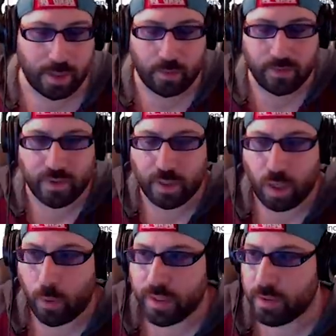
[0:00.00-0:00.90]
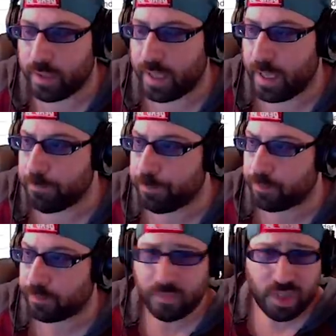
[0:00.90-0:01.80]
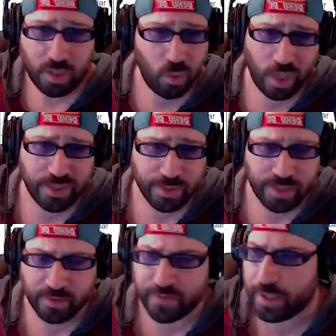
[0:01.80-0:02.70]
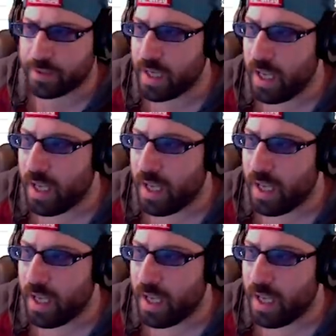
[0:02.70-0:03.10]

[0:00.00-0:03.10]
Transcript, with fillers: I don't really go into it again. Watch those other videos.